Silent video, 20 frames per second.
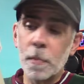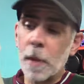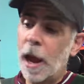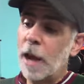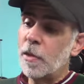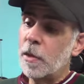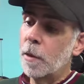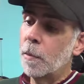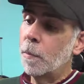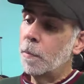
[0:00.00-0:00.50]

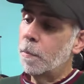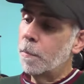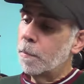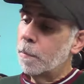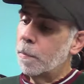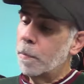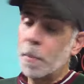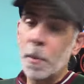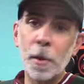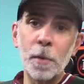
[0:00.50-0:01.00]
I think,
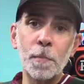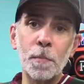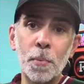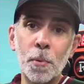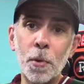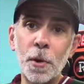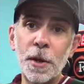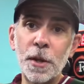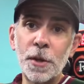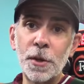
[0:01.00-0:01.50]
built
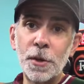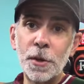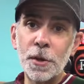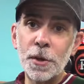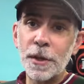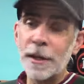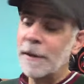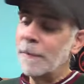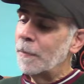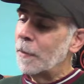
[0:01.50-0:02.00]
pretty
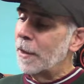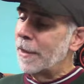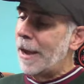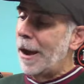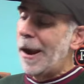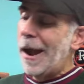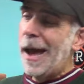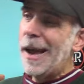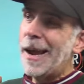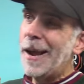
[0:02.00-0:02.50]
good.
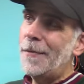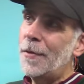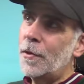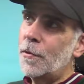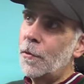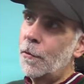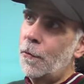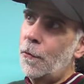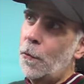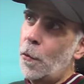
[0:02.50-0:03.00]
Now, I got
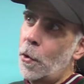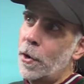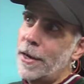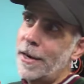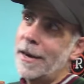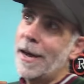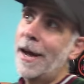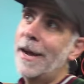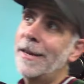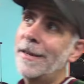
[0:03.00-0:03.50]
this for
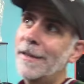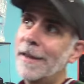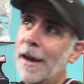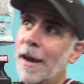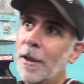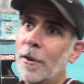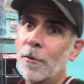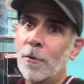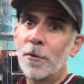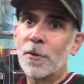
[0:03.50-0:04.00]

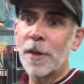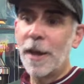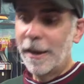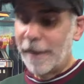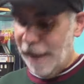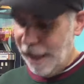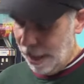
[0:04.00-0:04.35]
$49 on